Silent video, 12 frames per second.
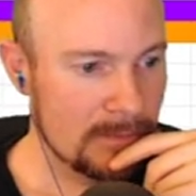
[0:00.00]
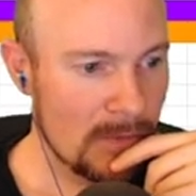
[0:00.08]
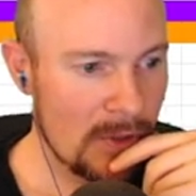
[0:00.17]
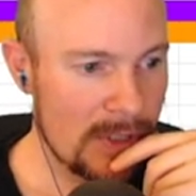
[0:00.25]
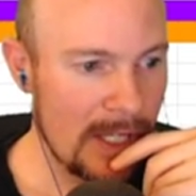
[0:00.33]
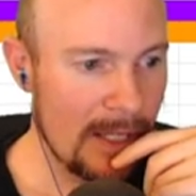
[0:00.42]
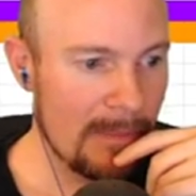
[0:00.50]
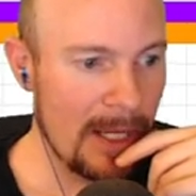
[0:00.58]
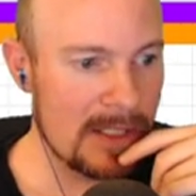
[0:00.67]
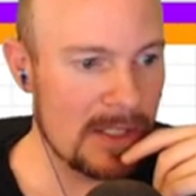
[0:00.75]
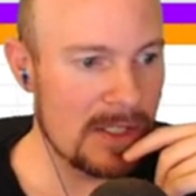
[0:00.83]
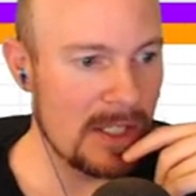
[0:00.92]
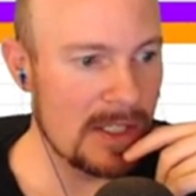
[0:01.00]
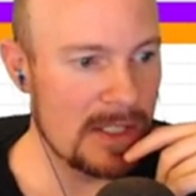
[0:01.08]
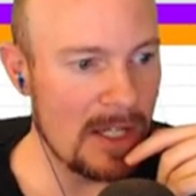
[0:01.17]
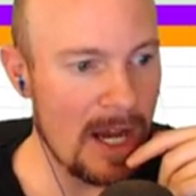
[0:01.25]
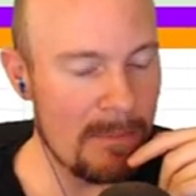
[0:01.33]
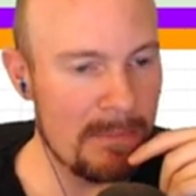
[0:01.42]
You're saying Mantis C is
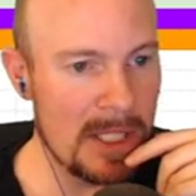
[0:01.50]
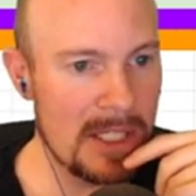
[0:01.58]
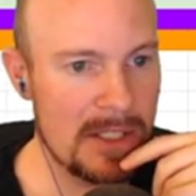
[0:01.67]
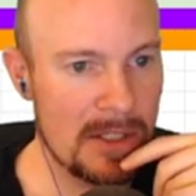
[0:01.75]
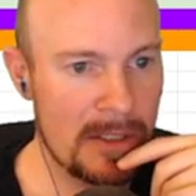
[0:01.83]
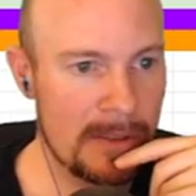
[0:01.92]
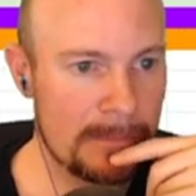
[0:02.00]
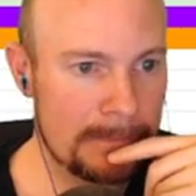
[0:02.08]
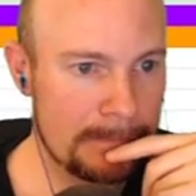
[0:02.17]
not B tier?